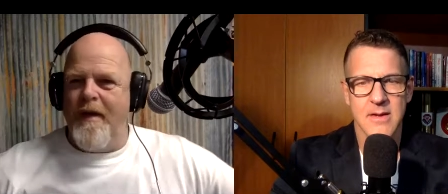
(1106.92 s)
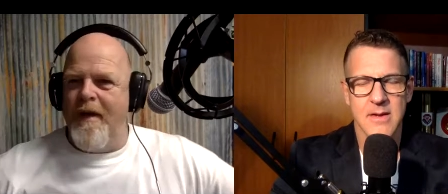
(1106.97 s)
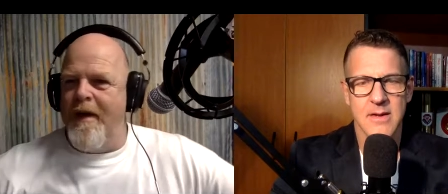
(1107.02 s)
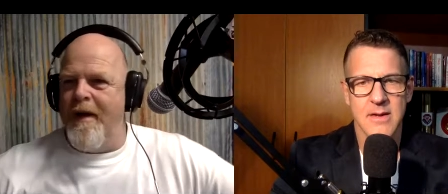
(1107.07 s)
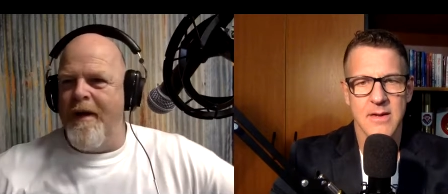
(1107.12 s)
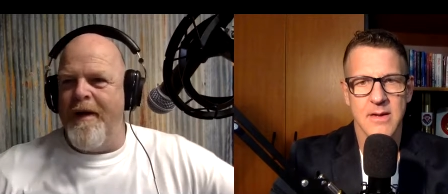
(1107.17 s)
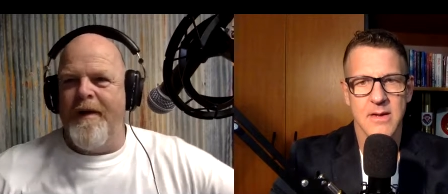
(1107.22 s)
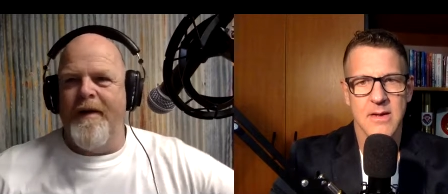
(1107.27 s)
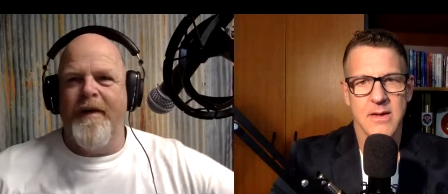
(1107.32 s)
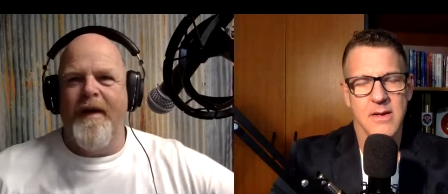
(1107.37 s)

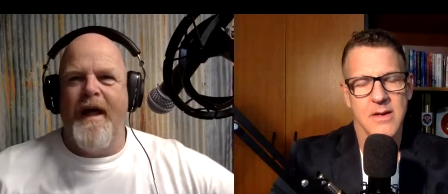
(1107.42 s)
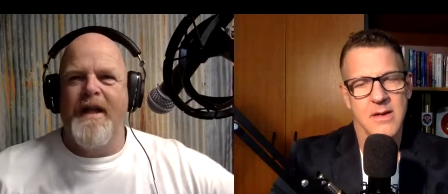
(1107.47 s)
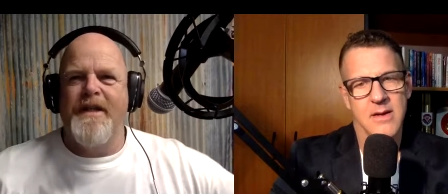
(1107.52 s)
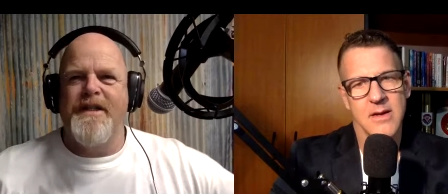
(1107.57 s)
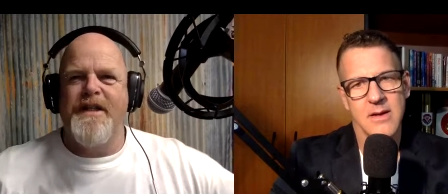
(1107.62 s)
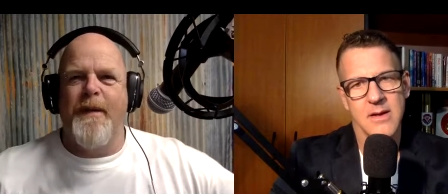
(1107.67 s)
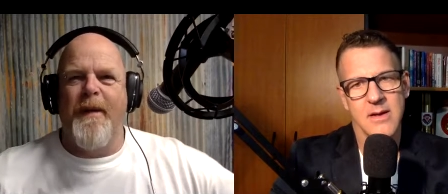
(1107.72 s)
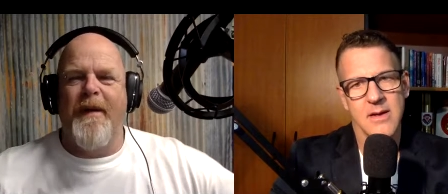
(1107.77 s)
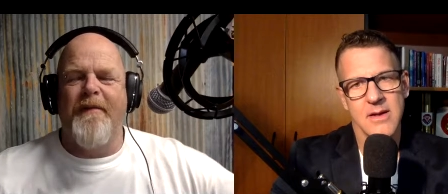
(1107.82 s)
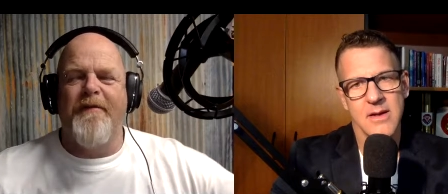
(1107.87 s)

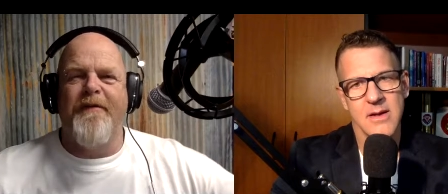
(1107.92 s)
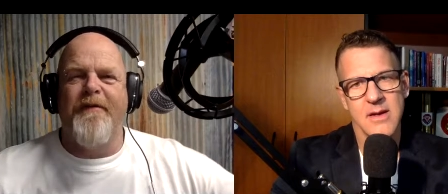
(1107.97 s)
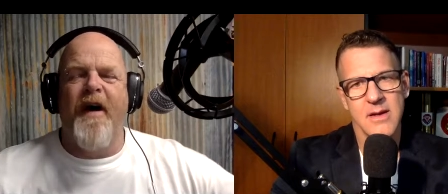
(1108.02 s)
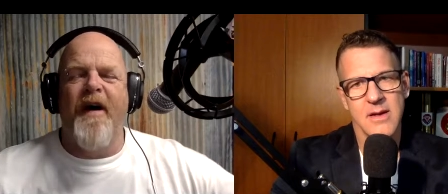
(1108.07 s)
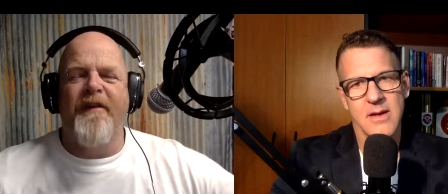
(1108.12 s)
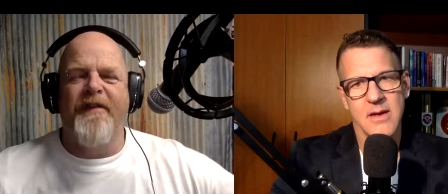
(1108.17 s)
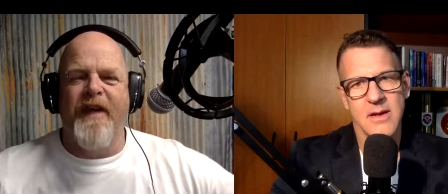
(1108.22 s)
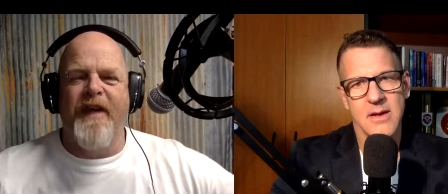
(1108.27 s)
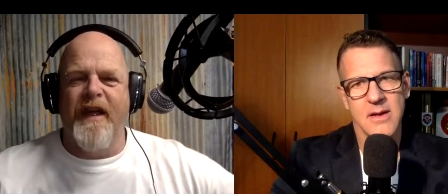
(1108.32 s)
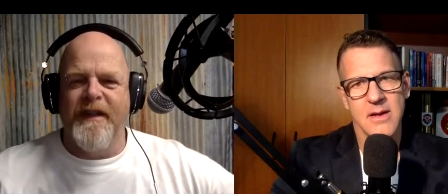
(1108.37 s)
Speaker 1: actually about
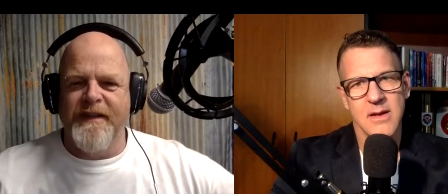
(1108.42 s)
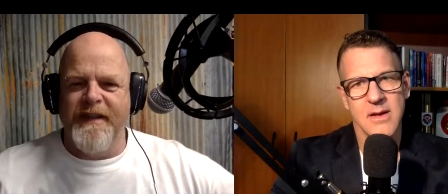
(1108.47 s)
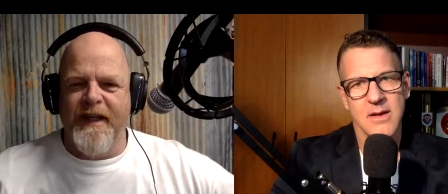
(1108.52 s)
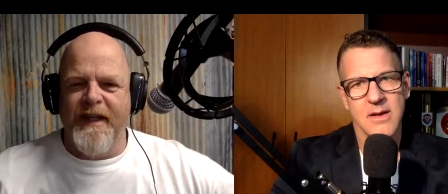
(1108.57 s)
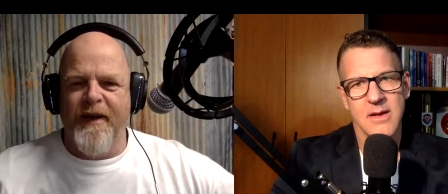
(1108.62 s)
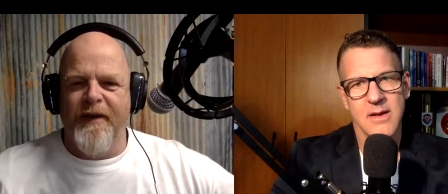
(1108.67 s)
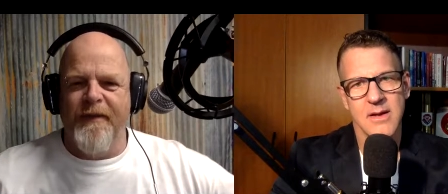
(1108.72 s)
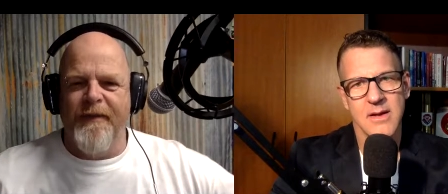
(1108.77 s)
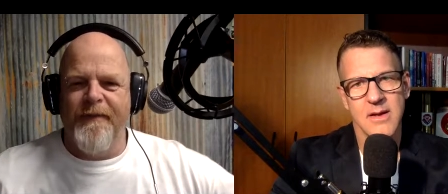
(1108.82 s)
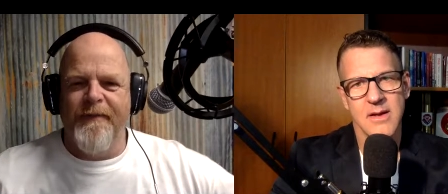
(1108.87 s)
five years
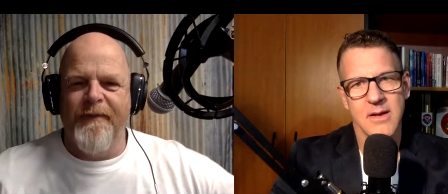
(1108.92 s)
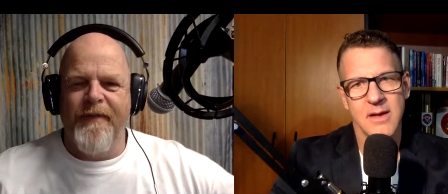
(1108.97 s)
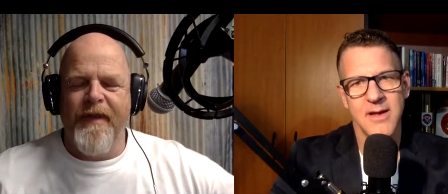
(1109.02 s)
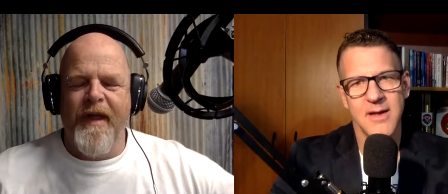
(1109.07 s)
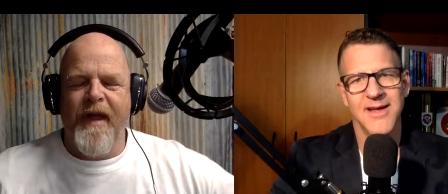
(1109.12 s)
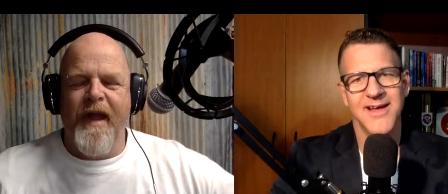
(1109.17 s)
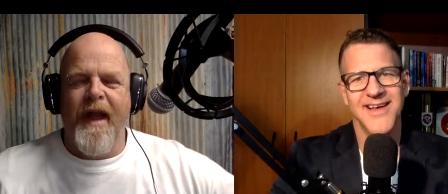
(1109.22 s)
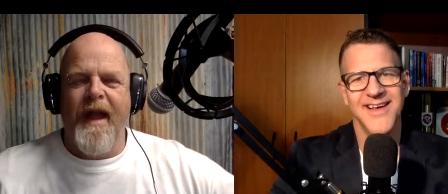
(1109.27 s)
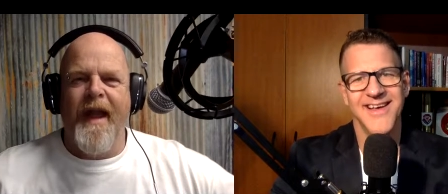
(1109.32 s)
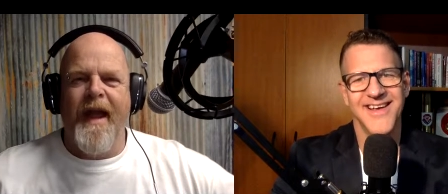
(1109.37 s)
ago,
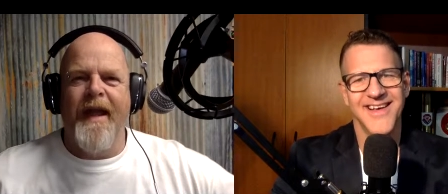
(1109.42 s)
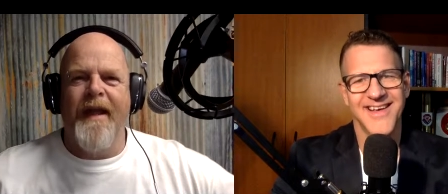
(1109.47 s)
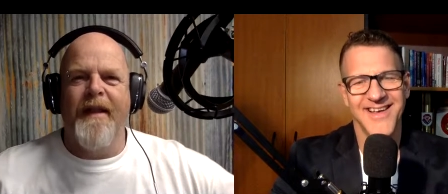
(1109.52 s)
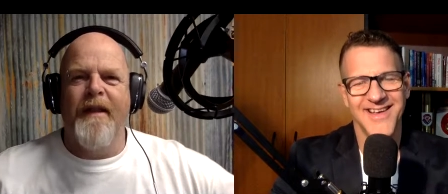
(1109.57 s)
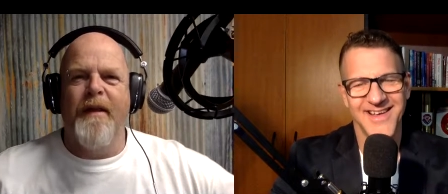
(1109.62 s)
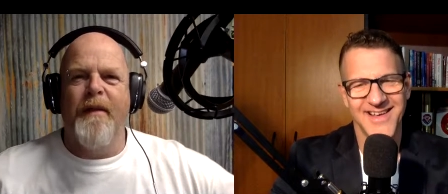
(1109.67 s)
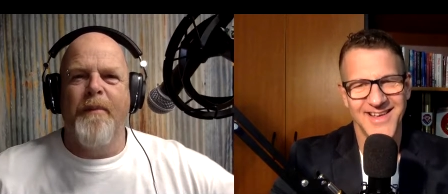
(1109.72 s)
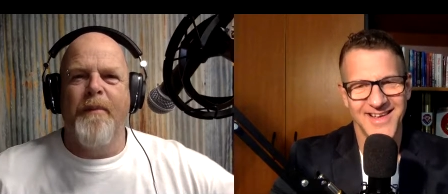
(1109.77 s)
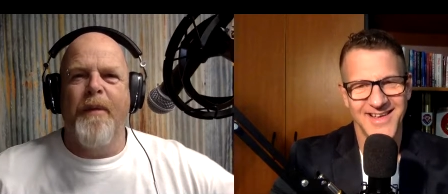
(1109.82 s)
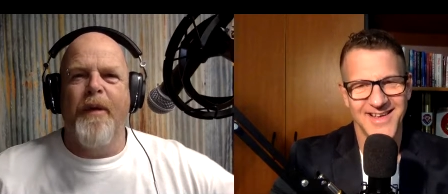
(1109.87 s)

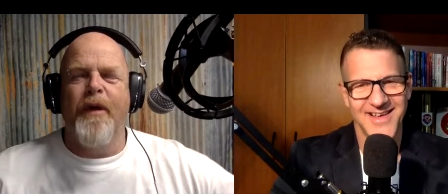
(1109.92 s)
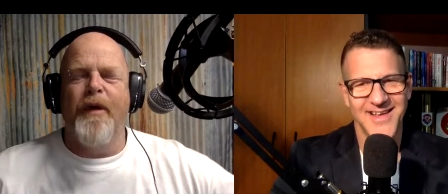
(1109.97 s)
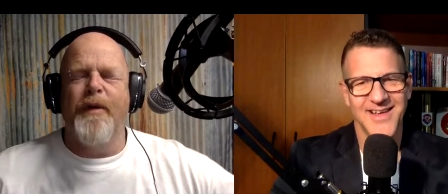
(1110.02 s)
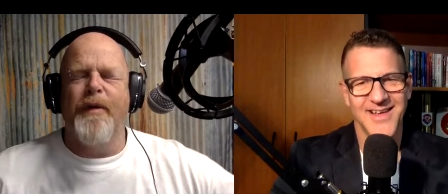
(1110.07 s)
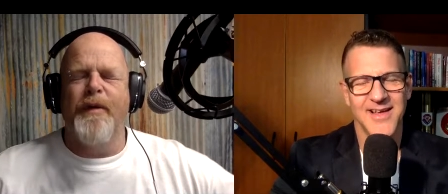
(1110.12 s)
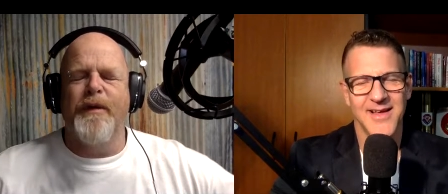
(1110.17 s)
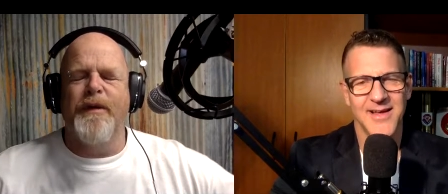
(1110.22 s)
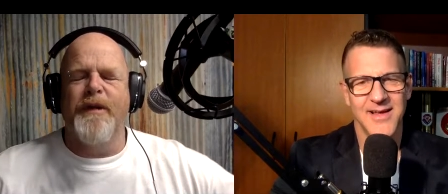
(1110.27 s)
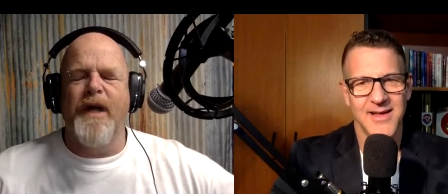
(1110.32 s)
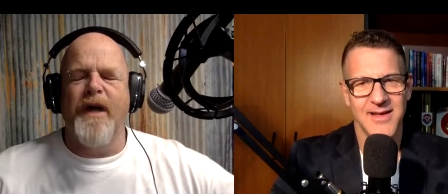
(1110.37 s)
and the
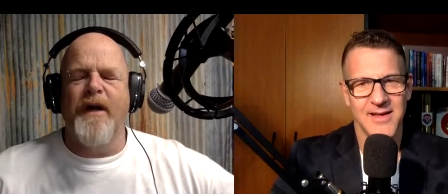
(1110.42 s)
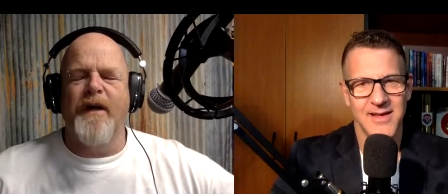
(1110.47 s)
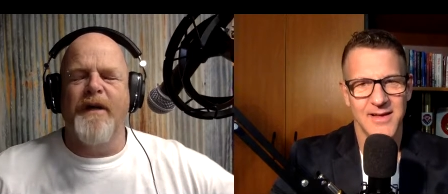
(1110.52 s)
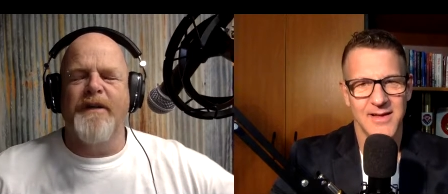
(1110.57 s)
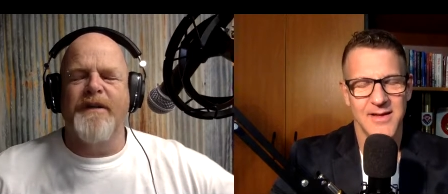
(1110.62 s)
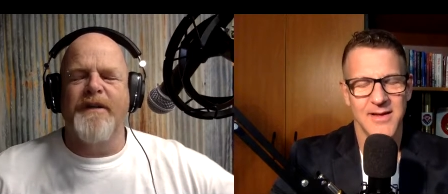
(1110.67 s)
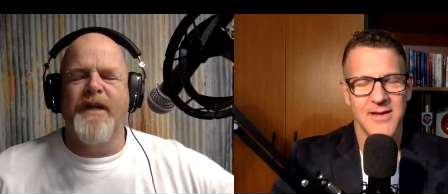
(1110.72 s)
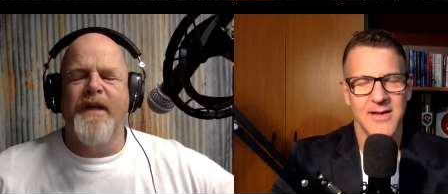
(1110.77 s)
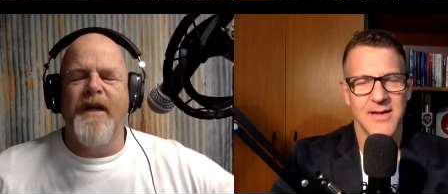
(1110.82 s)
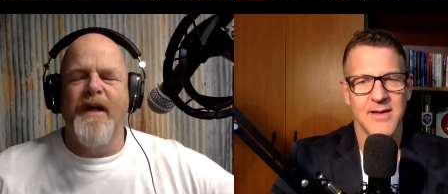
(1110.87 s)
book was
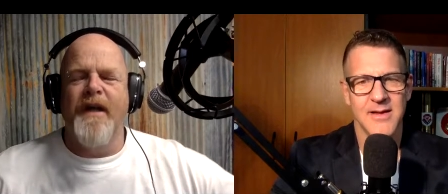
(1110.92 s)
asked.